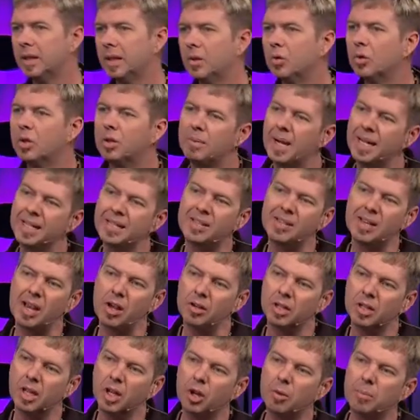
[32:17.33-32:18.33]
Well, it might
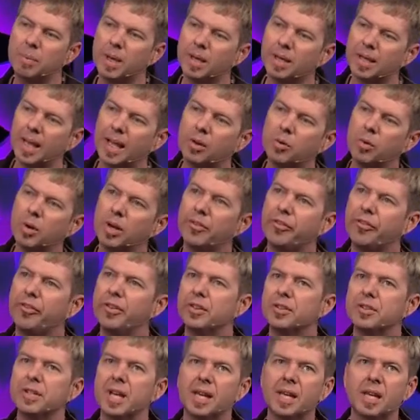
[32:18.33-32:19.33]
sound a little bit like what it
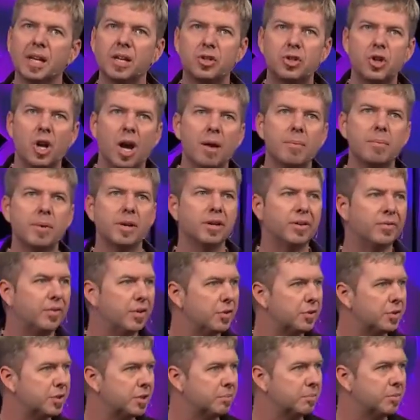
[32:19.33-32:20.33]
feels like at a job
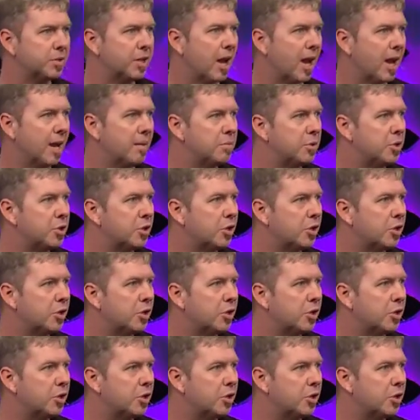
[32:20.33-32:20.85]
interview sometimes.